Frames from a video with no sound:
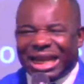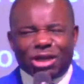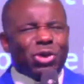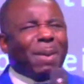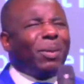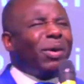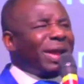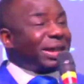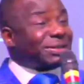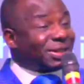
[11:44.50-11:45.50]
That you are
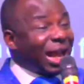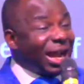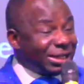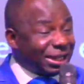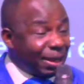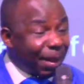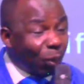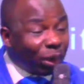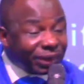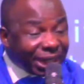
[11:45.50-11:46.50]
more excited
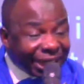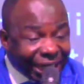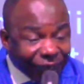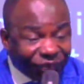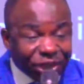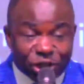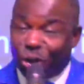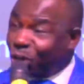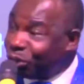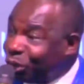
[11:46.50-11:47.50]
about what the gift is
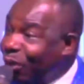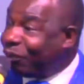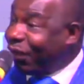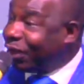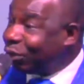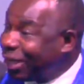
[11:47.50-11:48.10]
going to do for the